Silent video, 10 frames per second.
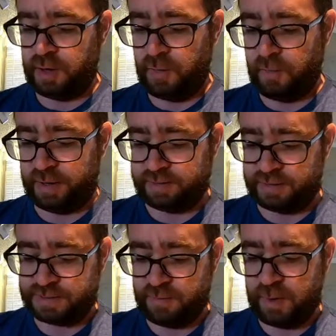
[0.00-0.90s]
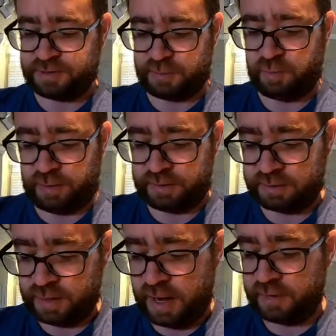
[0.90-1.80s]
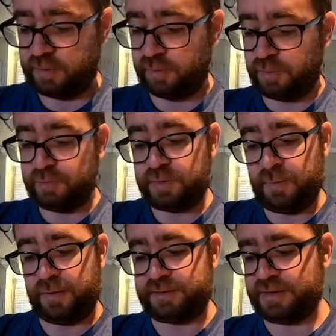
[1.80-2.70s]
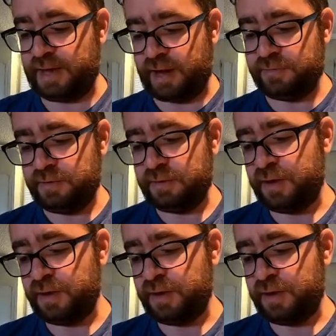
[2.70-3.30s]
but it does have a melting point. I told them they melted it down.